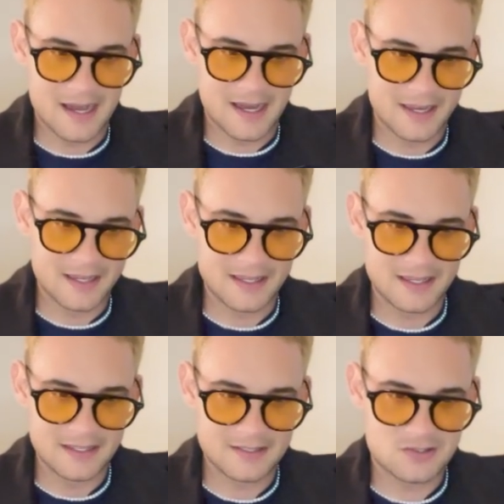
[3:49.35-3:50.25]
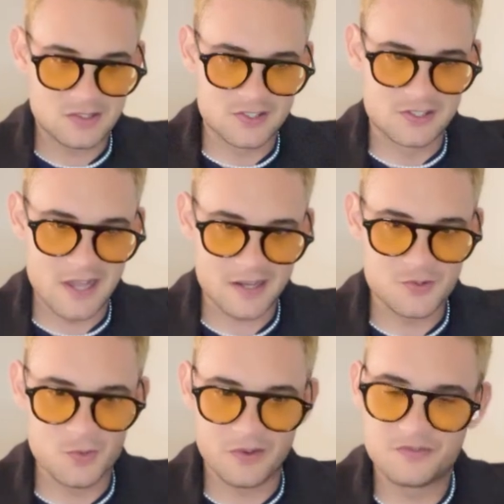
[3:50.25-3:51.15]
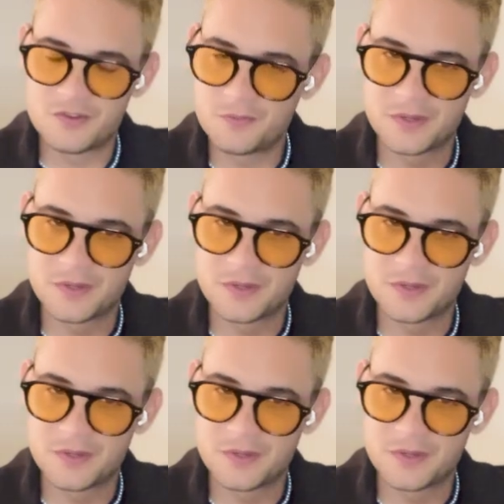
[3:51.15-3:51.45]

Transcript: I just talked to a few